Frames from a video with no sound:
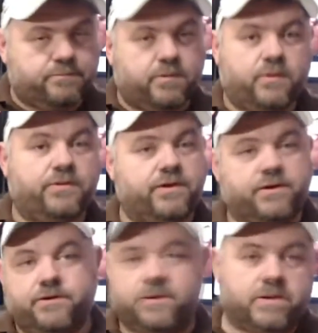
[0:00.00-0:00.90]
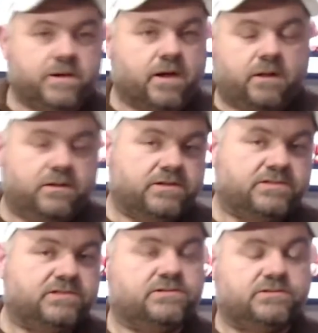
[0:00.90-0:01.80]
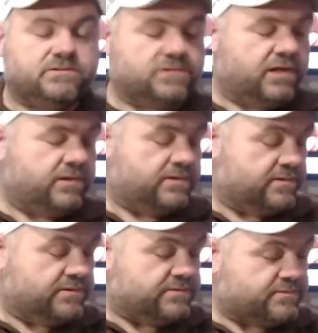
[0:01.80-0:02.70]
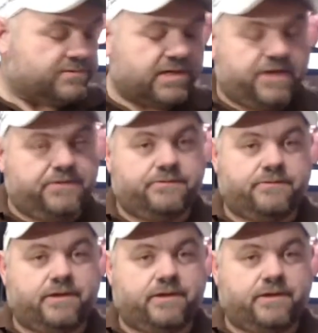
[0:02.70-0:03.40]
both under $200. Nice,